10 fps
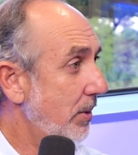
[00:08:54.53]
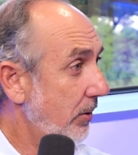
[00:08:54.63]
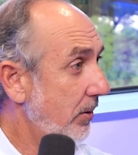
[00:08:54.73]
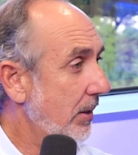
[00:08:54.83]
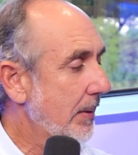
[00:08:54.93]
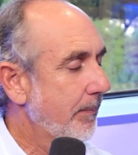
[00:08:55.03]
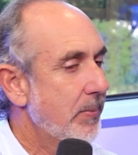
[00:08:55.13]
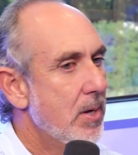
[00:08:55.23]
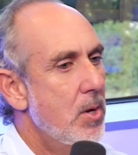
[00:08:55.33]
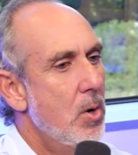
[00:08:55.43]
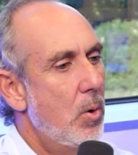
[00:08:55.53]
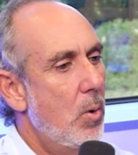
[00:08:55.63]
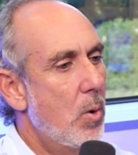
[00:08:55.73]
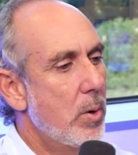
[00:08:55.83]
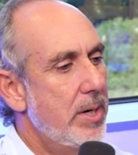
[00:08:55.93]
ability?
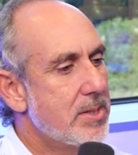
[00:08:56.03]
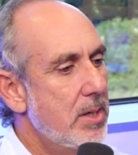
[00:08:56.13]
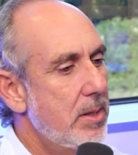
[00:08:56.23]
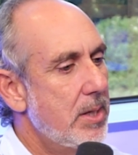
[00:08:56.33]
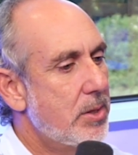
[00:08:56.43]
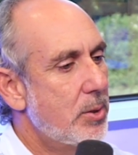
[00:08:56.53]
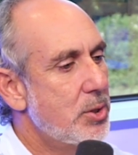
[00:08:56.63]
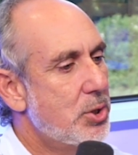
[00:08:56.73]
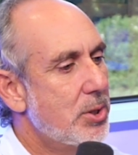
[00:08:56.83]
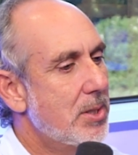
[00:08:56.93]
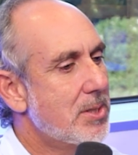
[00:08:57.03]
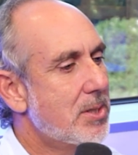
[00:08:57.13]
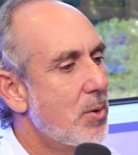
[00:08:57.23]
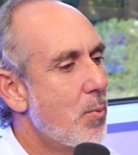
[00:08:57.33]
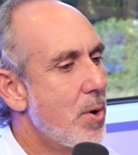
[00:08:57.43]
Or is it that there's
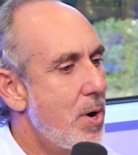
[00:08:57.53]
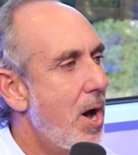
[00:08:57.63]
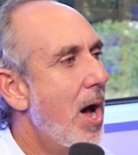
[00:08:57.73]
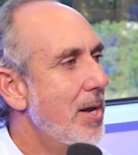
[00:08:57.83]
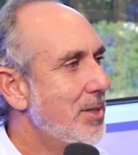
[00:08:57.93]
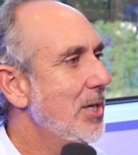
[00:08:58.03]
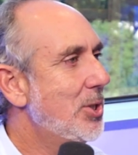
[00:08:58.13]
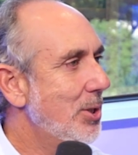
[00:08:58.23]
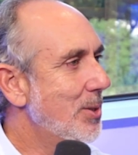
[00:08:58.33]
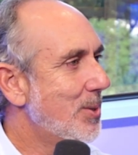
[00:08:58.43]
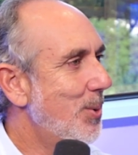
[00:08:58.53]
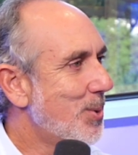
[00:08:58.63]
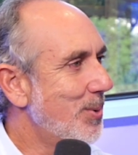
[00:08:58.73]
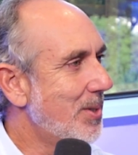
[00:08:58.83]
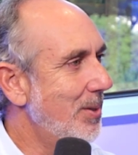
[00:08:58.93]
just we're not teaching
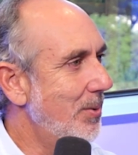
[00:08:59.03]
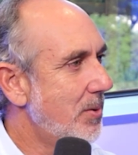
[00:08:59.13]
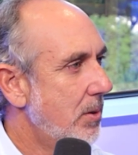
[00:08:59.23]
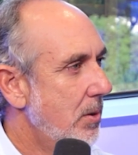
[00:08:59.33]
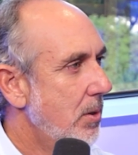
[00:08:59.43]
social skills?